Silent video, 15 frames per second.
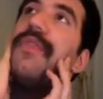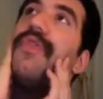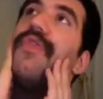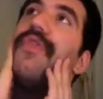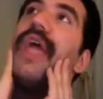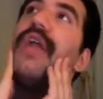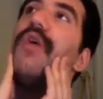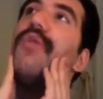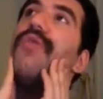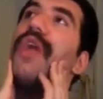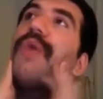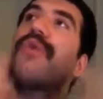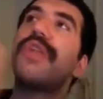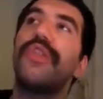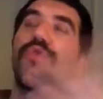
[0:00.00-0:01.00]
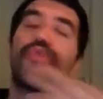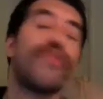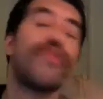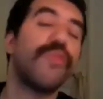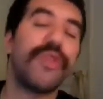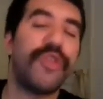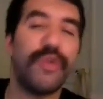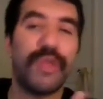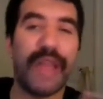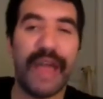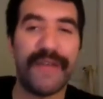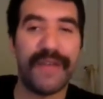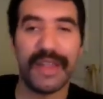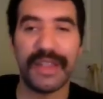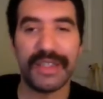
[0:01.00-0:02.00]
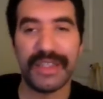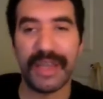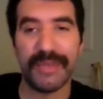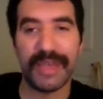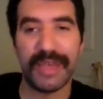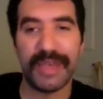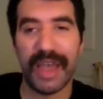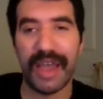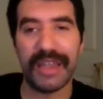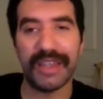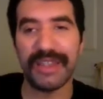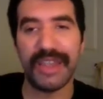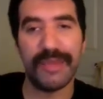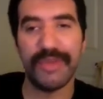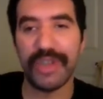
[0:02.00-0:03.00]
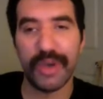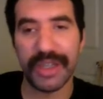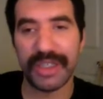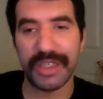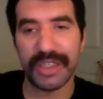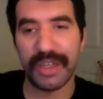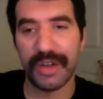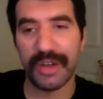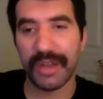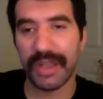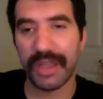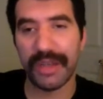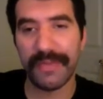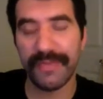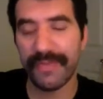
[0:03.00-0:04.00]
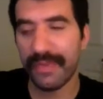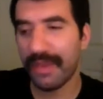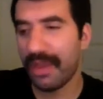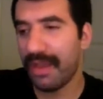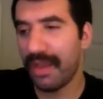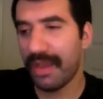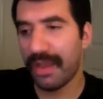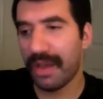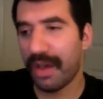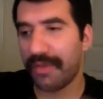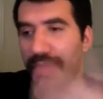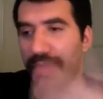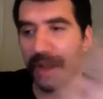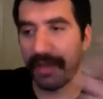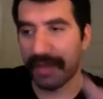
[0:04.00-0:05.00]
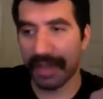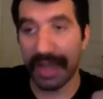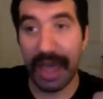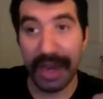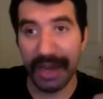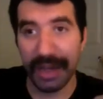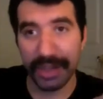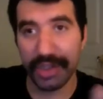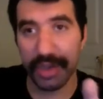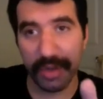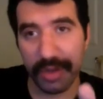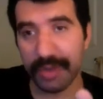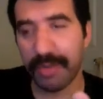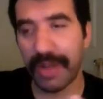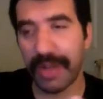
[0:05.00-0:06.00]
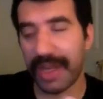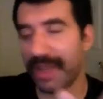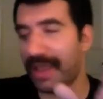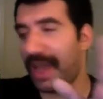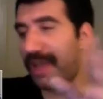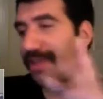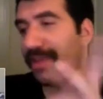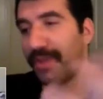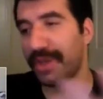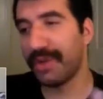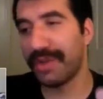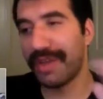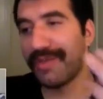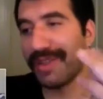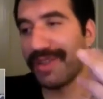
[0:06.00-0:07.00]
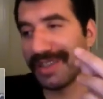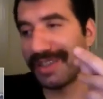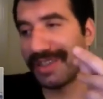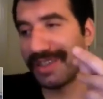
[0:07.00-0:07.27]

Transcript: they don't they weren't in the room with you laughing the same time at the same joke necessarily of, an editing joke. There's plenty of that that we do with everything's